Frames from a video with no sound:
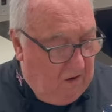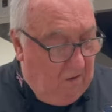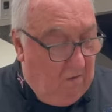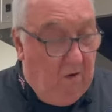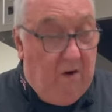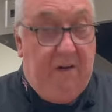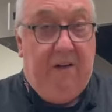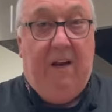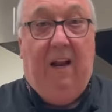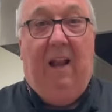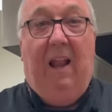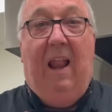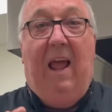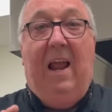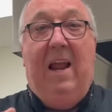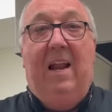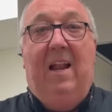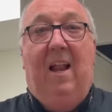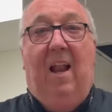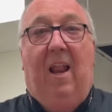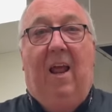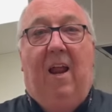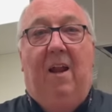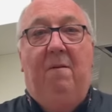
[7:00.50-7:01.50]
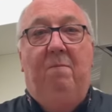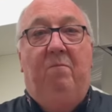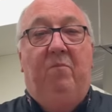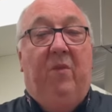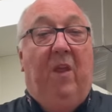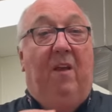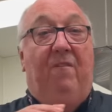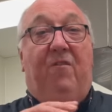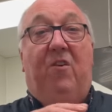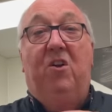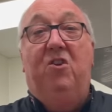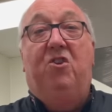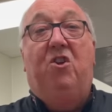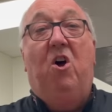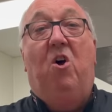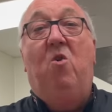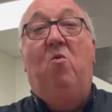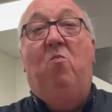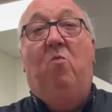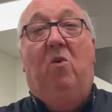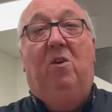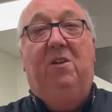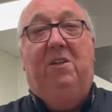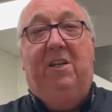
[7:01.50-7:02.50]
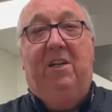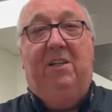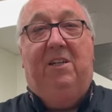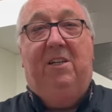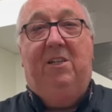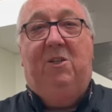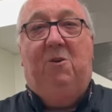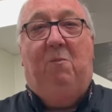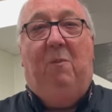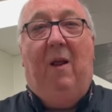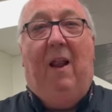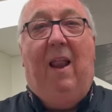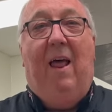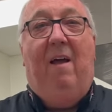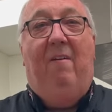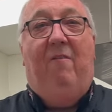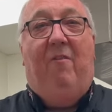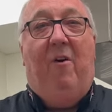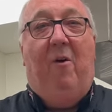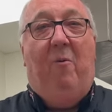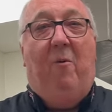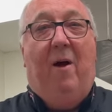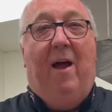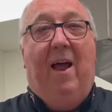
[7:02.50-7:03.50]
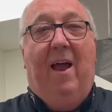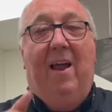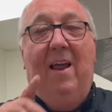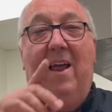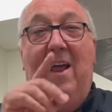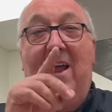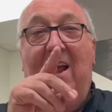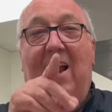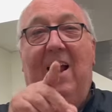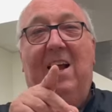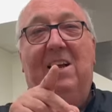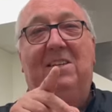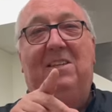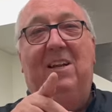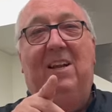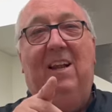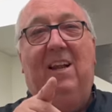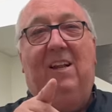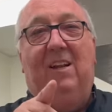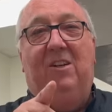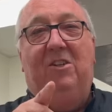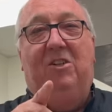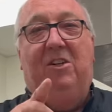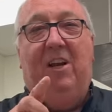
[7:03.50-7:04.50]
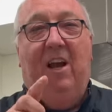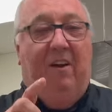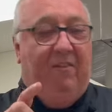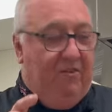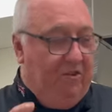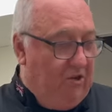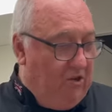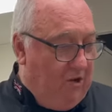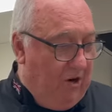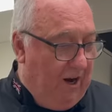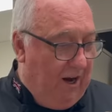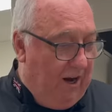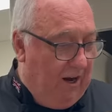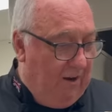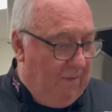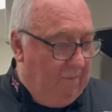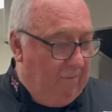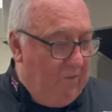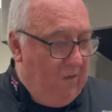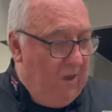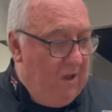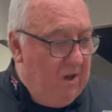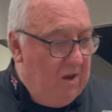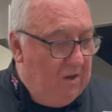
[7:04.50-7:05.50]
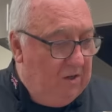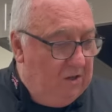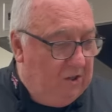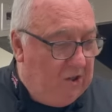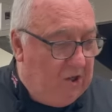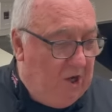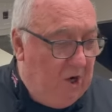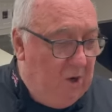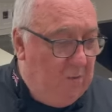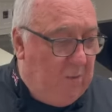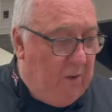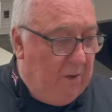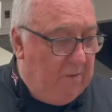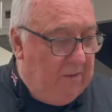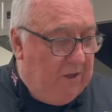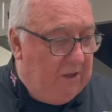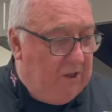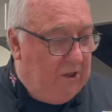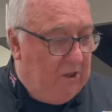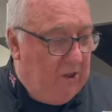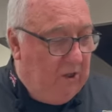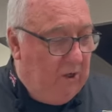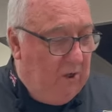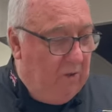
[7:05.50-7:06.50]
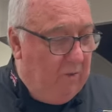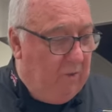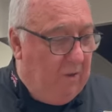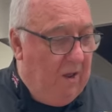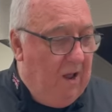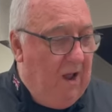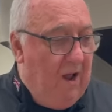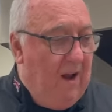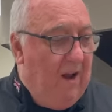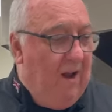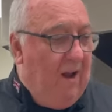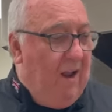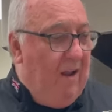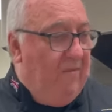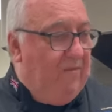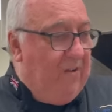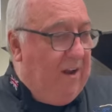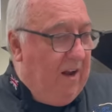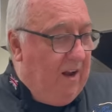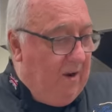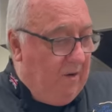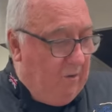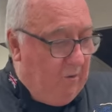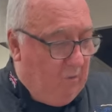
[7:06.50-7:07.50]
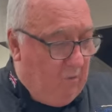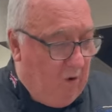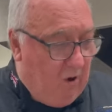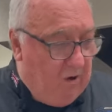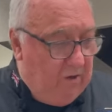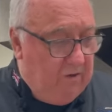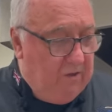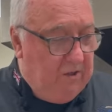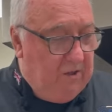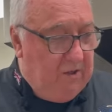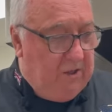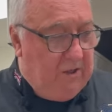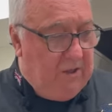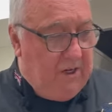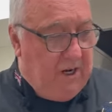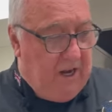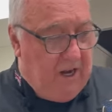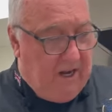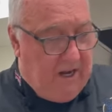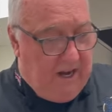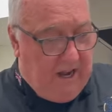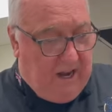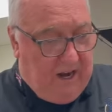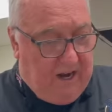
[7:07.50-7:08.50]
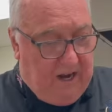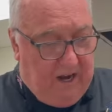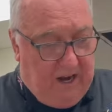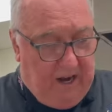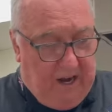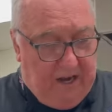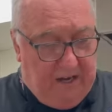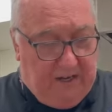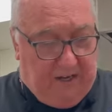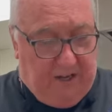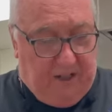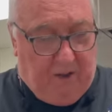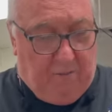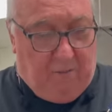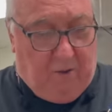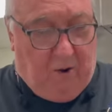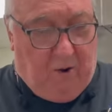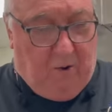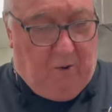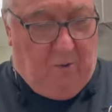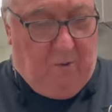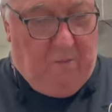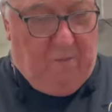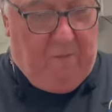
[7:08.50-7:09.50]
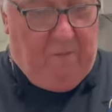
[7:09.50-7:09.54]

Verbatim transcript: When you're ladling, if you don't want it to spill everywhere, here's a little chef's trick. Scoop up the soup, lift it up once, and then into the bowl.